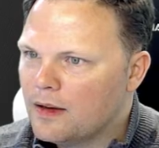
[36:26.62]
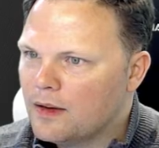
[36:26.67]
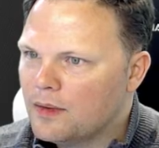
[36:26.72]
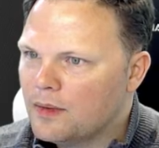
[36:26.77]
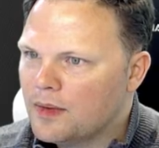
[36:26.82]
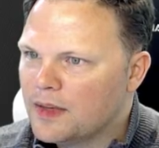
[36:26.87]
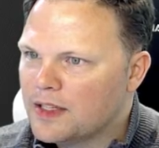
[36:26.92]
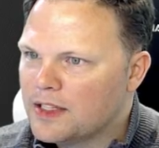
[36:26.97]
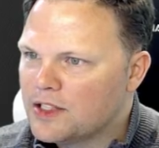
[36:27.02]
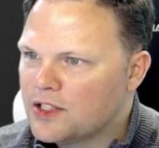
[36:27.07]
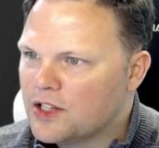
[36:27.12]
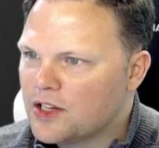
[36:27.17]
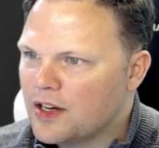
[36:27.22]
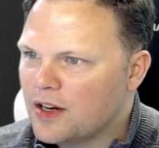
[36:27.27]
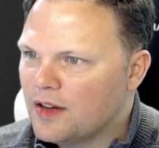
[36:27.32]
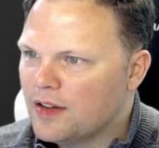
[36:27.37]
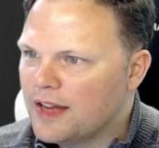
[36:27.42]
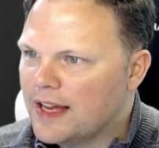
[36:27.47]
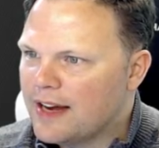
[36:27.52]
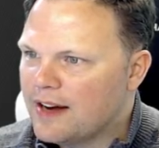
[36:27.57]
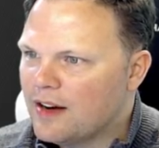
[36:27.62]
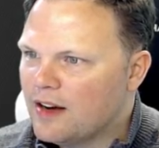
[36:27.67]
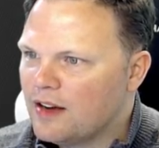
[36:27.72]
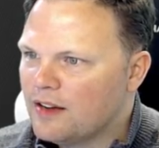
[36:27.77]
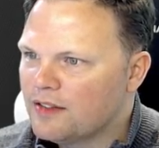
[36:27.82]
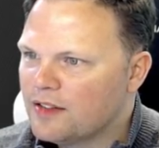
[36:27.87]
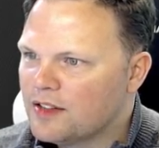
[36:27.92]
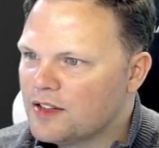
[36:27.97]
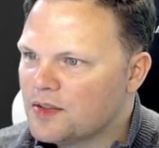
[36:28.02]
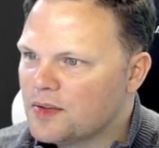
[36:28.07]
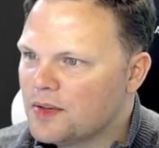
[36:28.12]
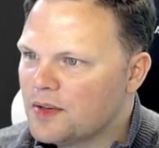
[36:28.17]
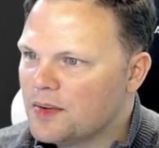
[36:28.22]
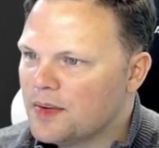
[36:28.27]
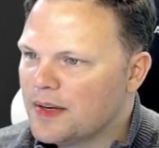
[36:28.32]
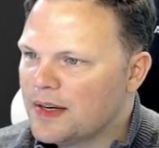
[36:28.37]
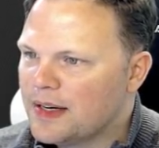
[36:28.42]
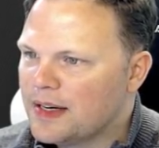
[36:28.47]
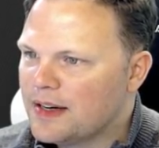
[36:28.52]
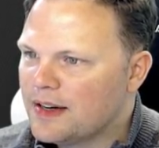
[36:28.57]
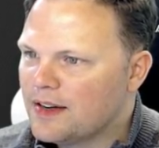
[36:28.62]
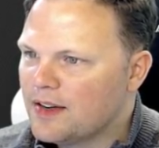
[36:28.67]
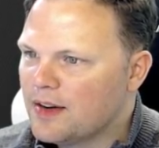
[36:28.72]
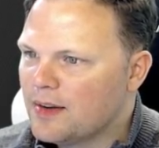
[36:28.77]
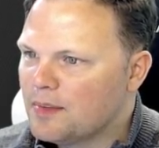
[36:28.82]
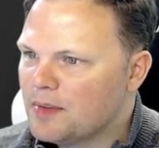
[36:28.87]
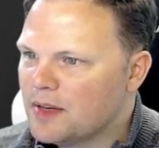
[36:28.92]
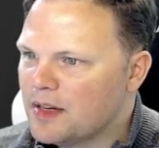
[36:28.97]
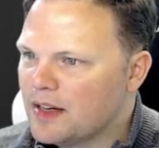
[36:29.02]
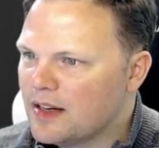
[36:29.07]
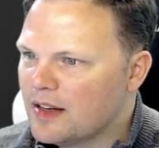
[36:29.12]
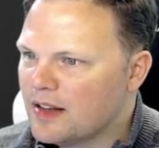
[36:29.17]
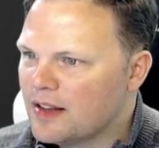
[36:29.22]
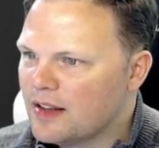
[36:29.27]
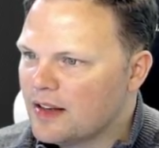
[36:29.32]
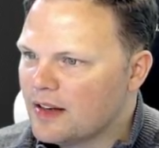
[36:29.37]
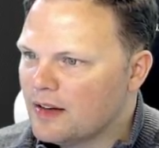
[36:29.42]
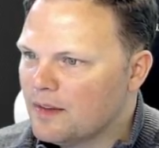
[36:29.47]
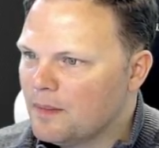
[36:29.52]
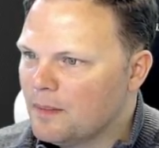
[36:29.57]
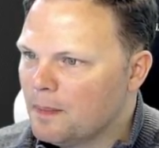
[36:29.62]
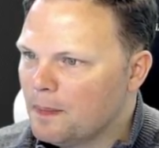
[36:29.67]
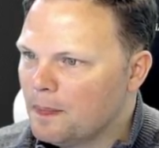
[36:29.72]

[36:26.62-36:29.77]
We need to shut all that off because we don't want it interrupting anything.